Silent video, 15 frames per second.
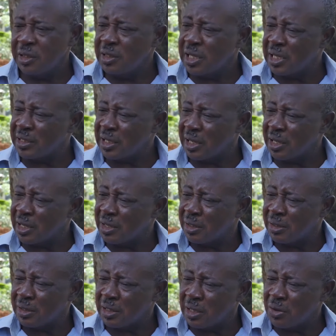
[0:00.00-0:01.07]
Nana,
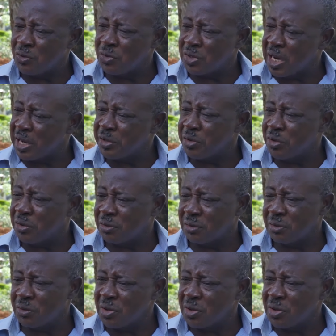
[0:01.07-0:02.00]
how would I know?